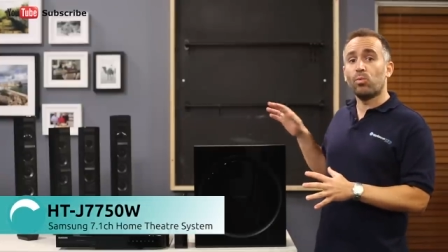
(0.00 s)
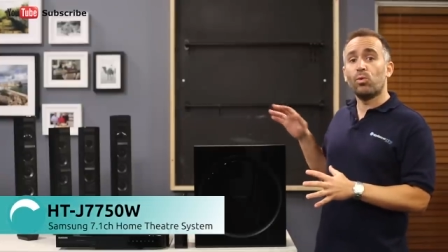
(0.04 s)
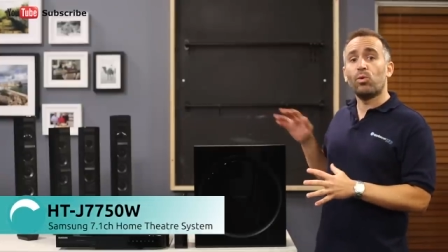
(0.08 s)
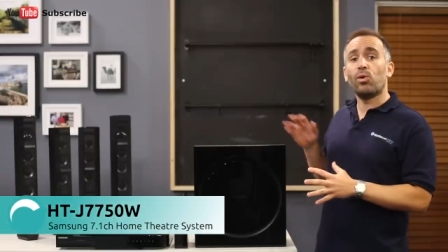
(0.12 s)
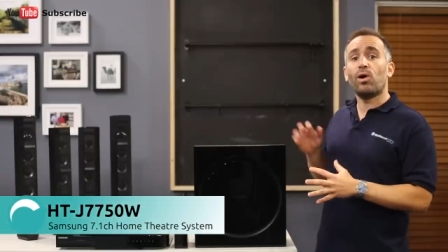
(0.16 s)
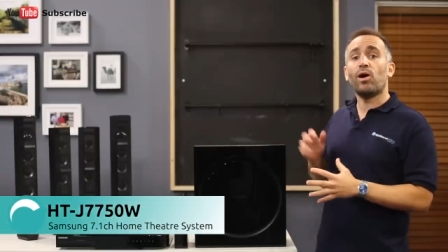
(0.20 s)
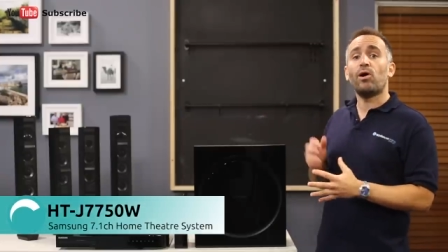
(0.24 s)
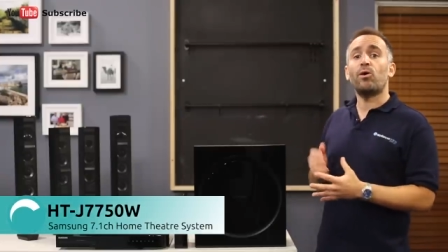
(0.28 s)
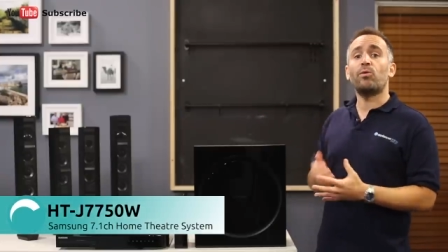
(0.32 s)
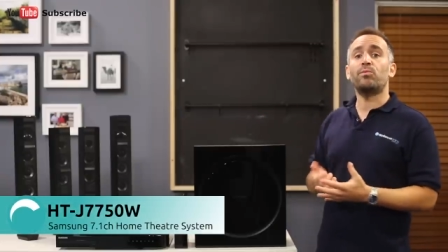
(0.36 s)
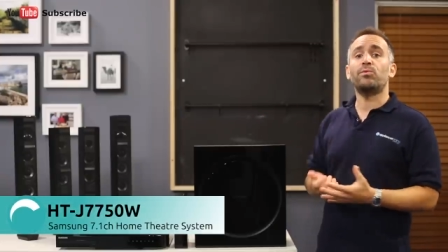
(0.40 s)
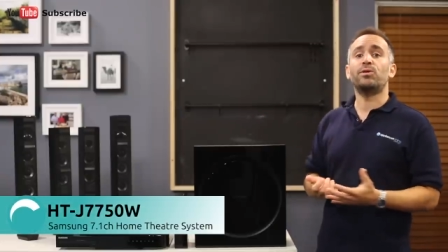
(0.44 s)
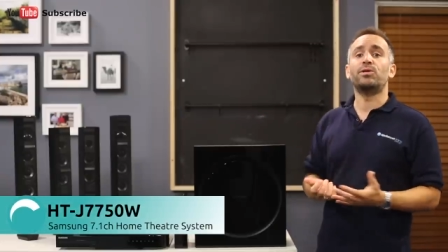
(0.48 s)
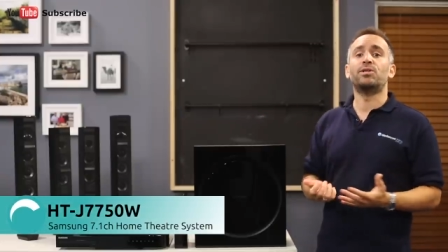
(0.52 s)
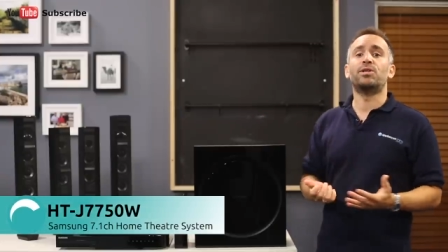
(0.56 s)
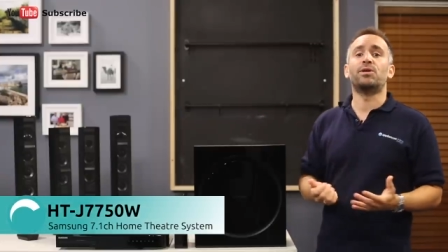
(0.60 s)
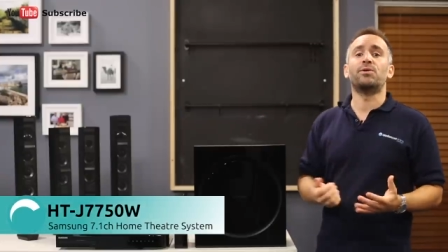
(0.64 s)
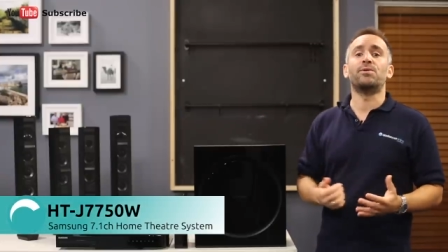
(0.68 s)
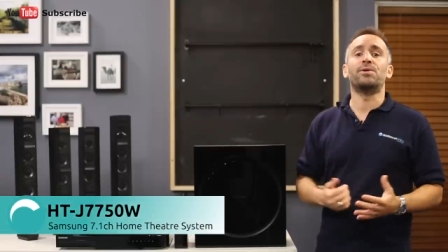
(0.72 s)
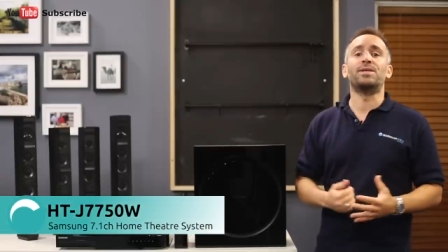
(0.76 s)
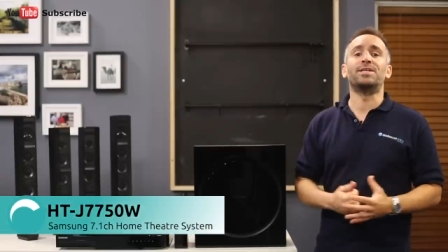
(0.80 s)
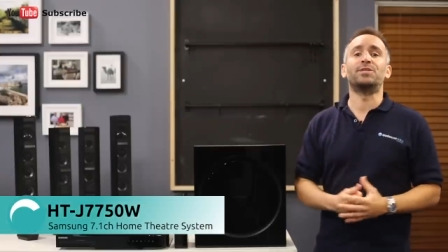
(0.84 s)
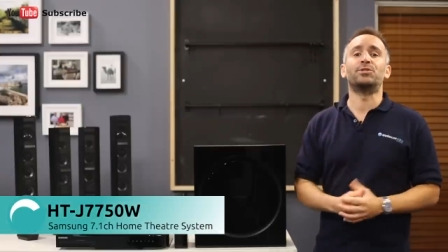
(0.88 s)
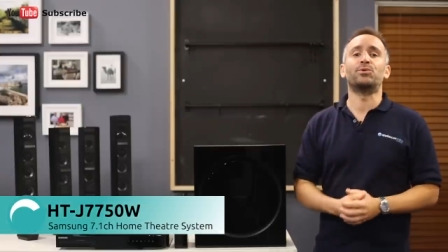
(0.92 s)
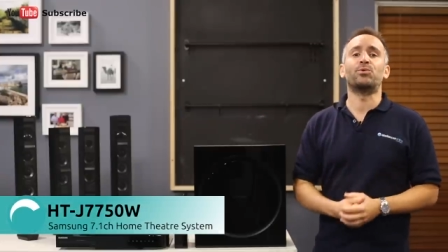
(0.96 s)
will help you to
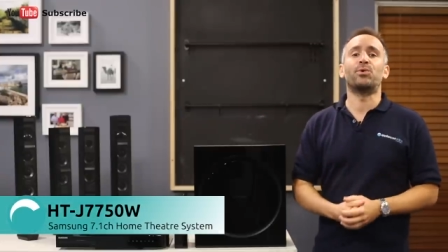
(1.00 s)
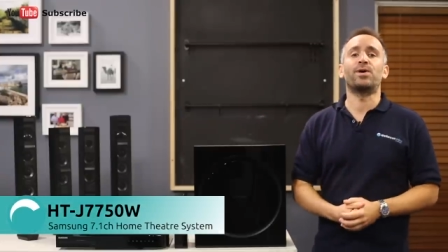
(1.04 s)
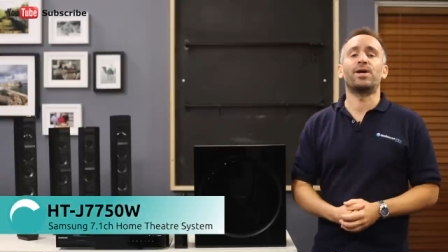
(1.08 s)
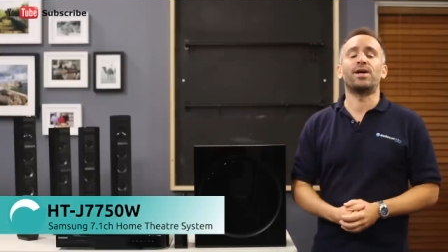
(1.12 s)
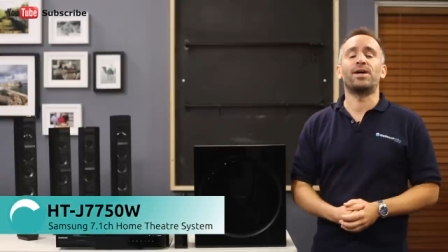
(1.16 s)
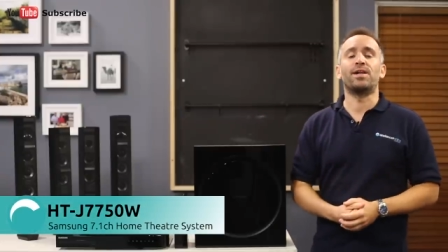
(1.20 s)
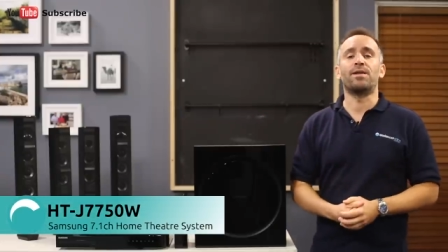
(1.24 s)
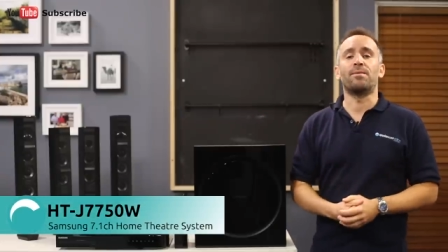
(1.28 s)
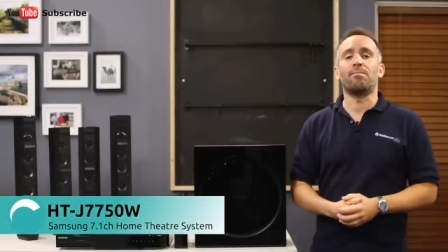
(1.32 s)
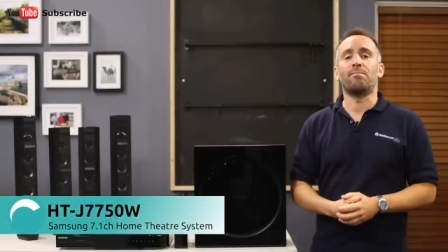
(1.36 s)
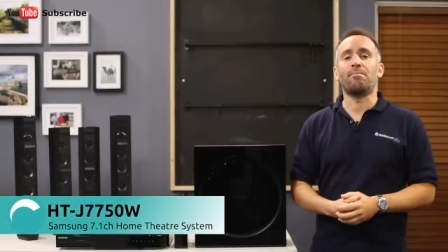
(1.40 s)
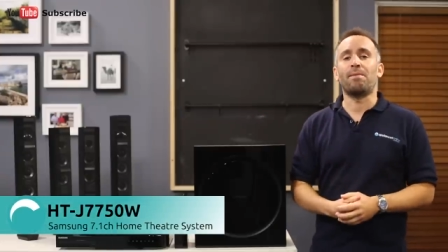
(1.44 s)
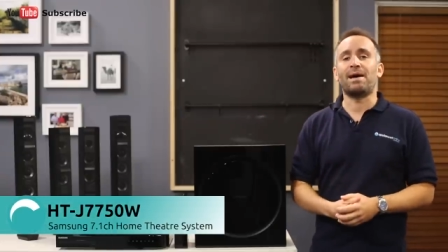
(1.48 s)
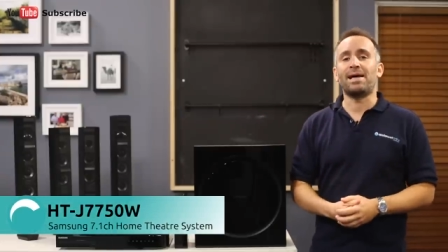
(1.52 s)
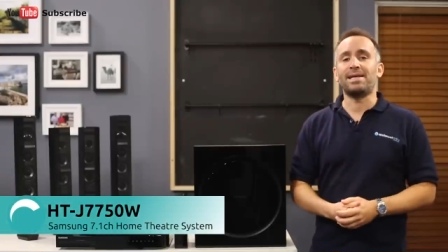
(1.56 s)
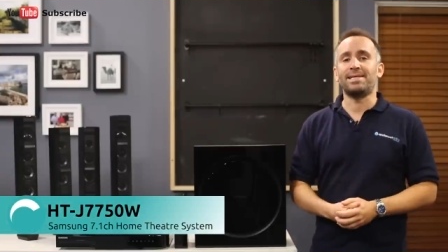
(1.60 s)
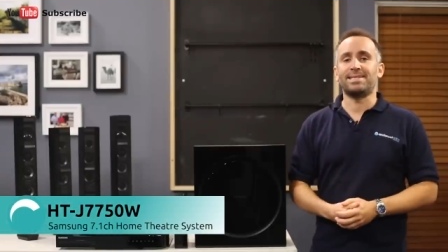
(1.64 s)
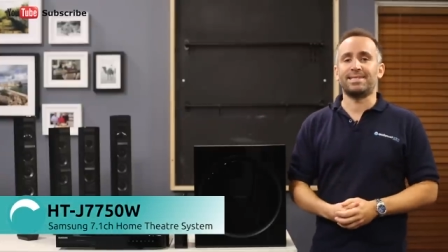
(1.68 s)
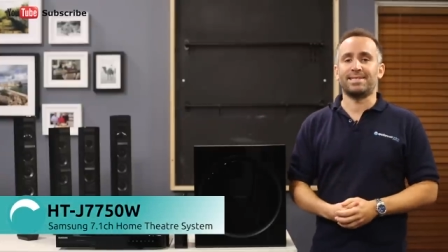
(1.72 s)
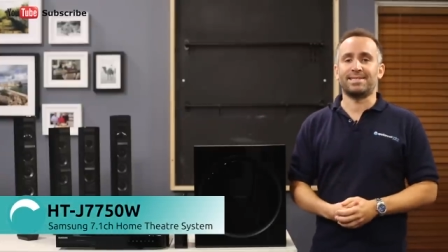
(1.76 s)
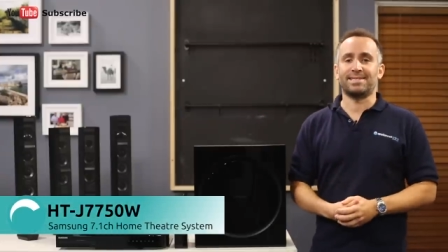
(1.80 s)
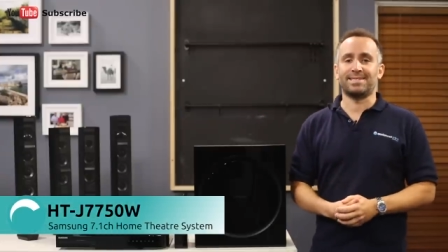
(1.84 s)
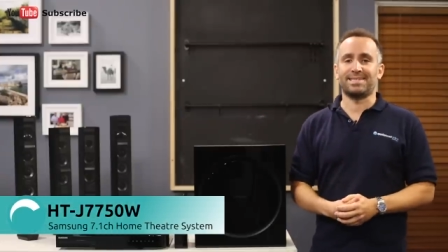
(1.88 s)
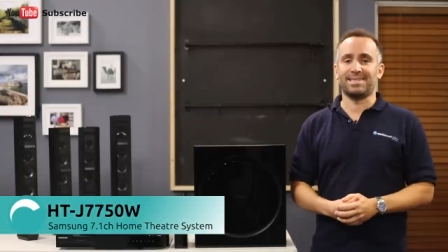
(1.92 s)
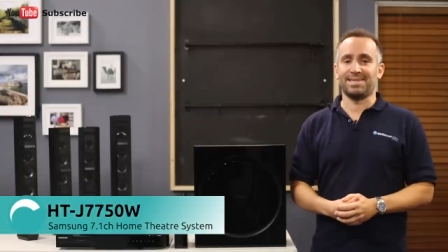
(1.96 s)
enjoy an
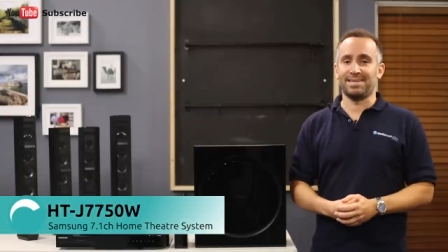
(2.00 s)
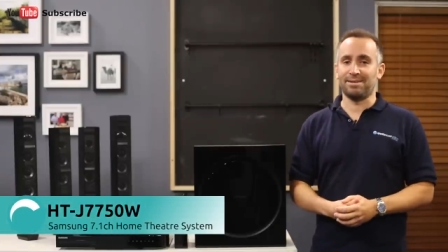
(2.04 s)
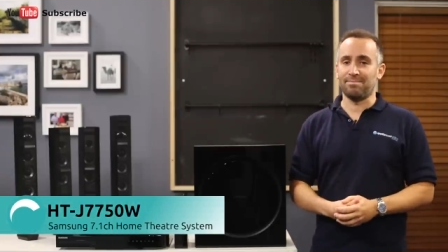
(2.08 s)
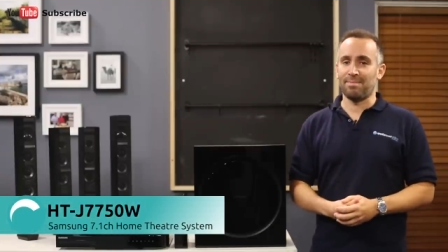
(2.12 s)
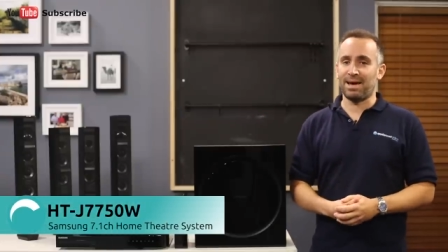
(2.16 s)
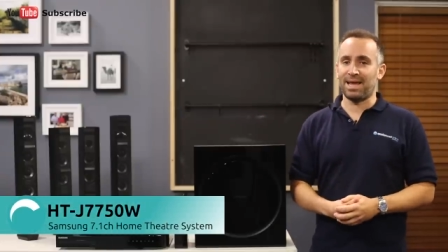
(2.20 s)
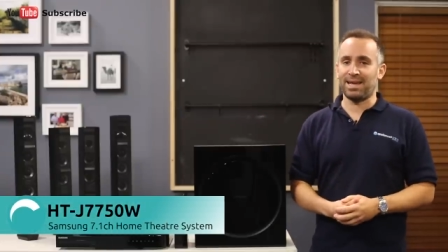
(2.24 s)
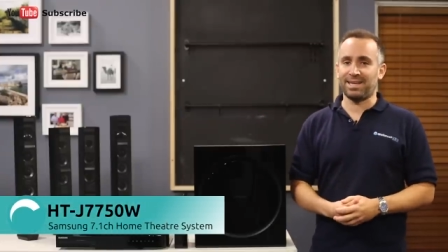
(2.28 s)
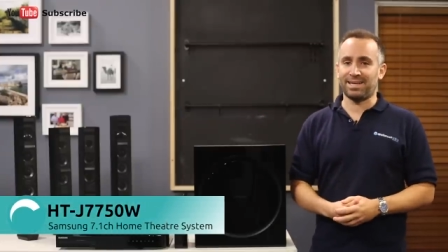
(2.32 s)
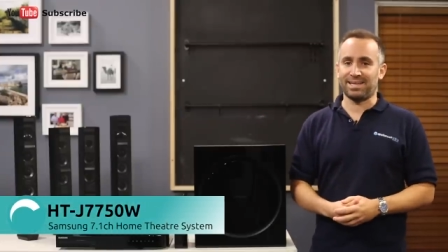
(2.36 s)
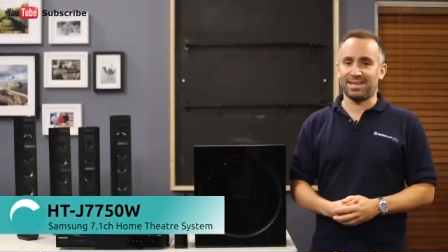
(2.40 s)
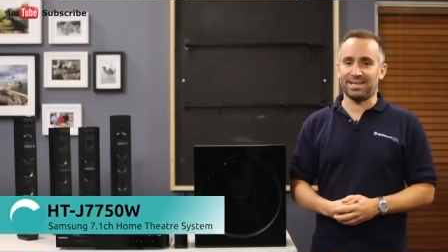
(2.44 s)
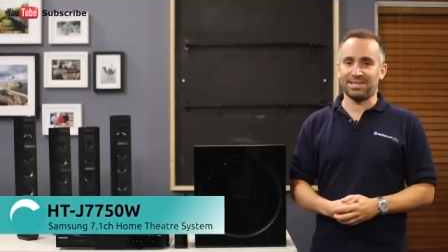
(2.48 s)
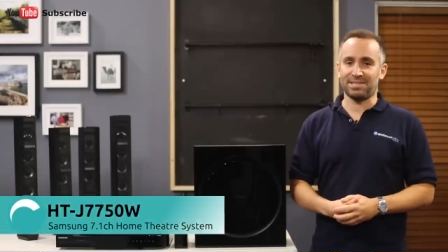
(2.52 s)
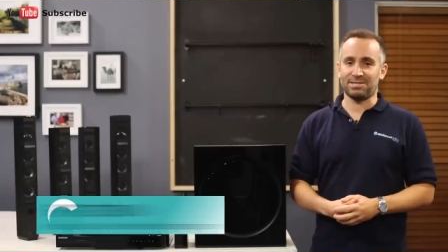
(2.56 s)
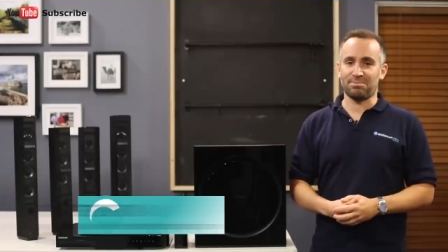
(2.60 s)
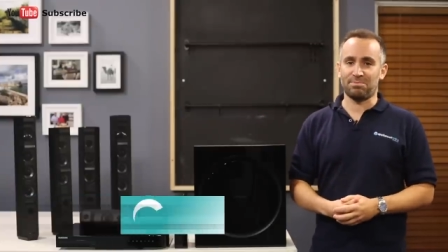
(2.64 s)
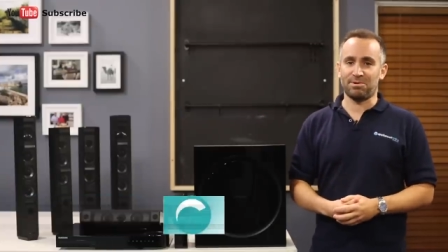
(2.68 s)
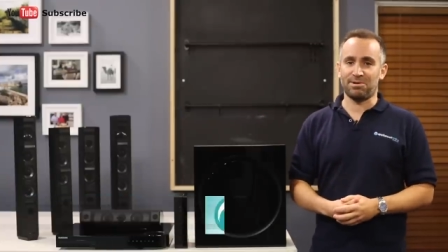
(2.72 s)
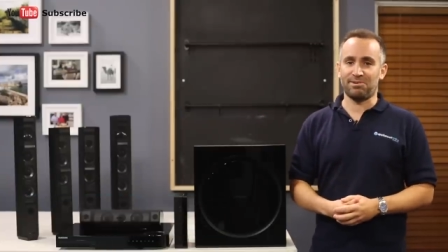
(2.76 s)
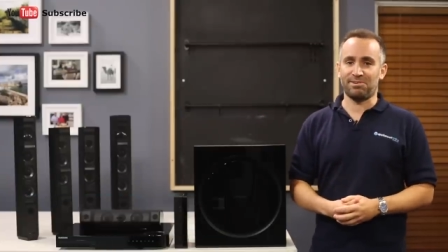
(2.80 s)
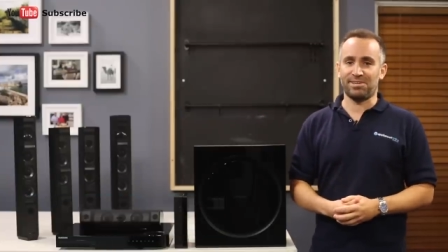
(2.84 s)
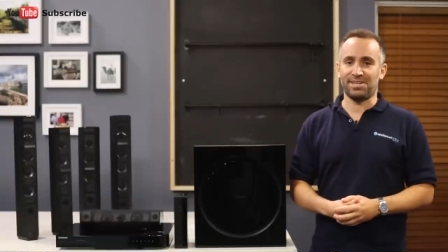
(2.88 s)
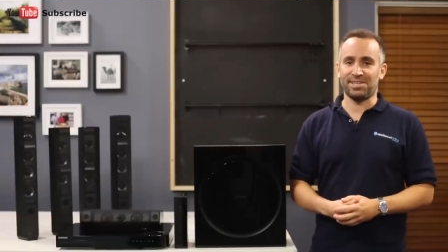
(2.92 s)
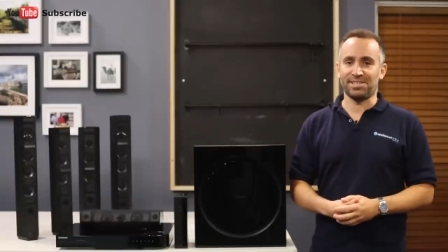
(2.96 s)
amazing cinematic
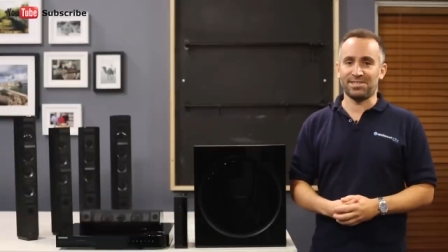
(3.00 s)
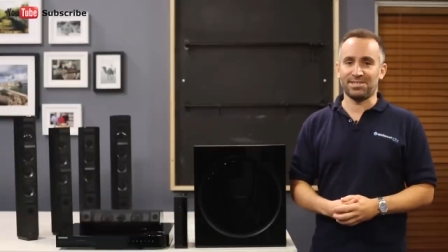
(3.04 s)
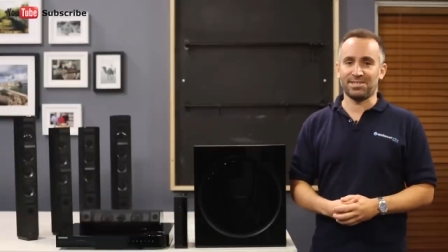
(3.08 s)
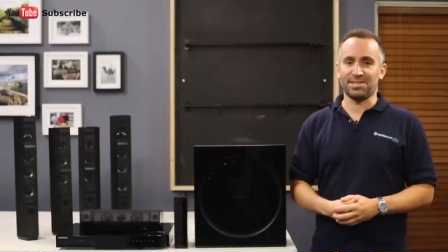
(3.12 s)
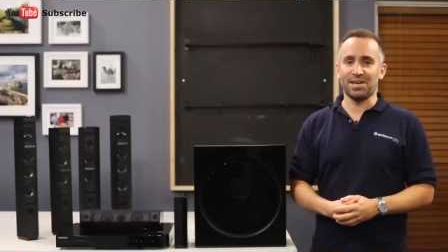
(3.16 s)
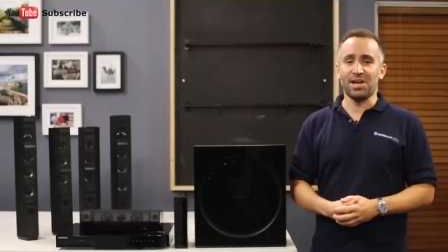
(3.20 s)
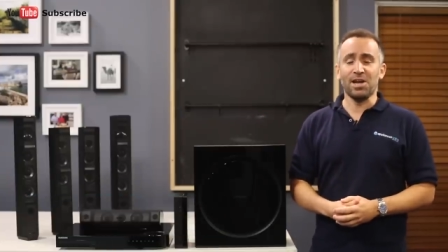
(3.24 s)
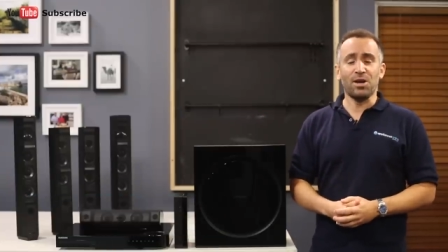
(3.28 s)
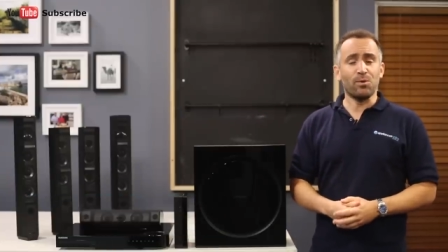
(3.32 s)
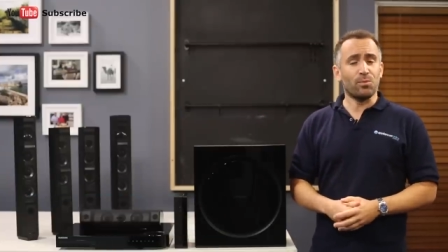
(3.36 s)
experience